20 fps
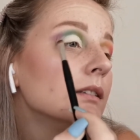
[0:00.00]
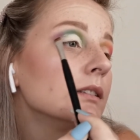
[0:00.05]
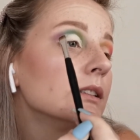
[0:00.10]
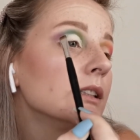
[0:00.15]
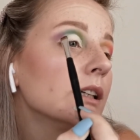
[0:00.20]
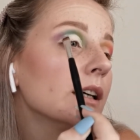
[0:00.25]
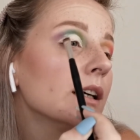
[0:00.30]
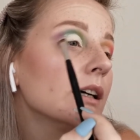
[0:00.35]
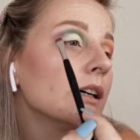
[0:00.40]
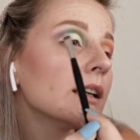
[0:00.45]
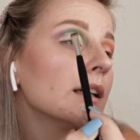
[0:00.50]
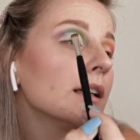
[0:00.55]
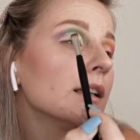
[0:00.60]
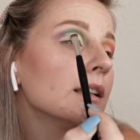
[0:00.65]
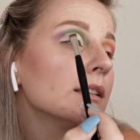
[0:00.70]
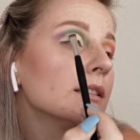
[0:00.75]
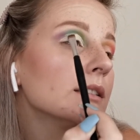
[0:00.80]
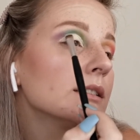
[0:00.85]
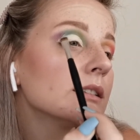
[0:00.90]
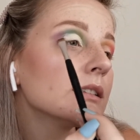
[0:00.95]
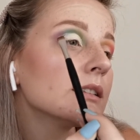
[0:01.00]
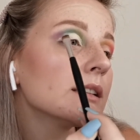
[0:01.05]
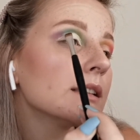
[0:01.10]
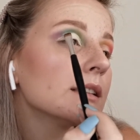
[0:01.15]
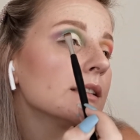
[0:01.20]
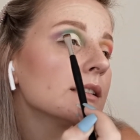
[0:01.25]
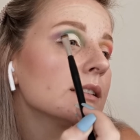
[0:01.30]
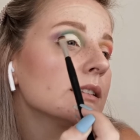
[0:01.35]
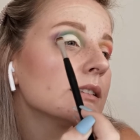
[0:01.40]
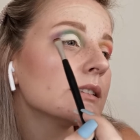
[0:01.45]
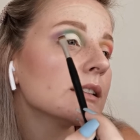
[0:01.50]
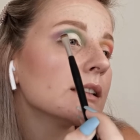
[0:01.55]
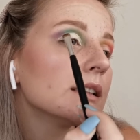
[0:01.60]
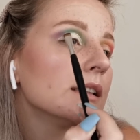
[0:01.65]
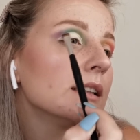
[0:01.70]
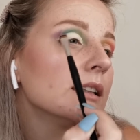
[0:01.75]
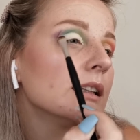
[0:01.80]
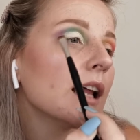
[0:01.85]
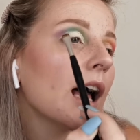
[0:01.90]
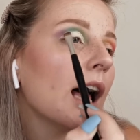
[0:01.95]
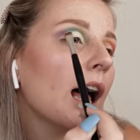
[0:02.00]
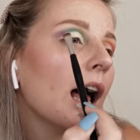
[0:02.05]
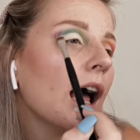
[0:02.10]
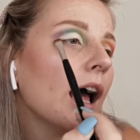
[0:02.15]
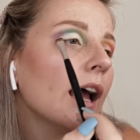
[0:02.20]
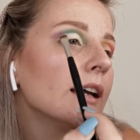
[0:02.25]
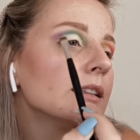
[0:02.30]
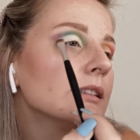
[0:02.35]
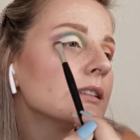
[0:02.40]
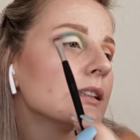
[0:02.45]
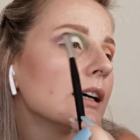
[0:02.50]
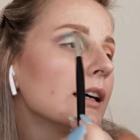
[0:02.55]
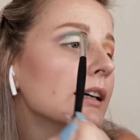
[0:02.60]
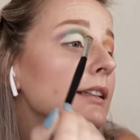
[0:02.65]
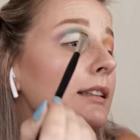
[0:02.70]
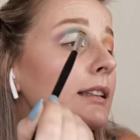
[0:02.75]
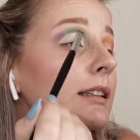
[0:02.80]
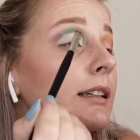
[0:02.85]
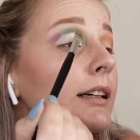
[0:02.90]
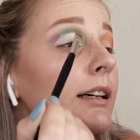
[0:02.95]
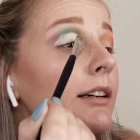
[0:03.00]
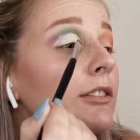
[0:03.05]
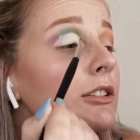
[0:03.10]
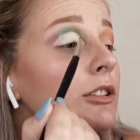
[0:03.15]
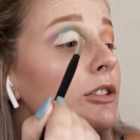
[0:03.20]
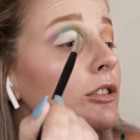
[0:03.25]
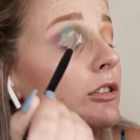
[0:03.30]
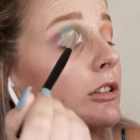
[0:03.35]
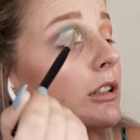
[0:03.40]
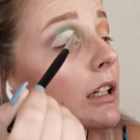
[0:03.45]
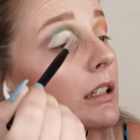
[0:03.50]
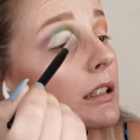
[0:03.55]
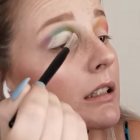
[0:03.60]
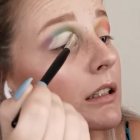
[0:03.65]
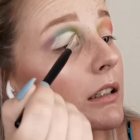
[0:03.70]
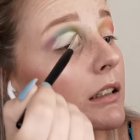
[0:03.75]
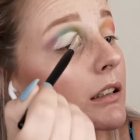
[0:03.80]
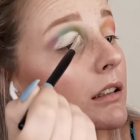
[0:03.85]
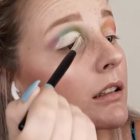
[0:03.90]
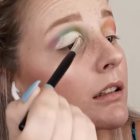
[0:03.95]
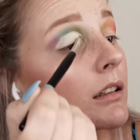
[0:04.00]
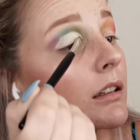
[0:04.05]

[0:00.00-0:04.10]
Just slightly, ever so slightly.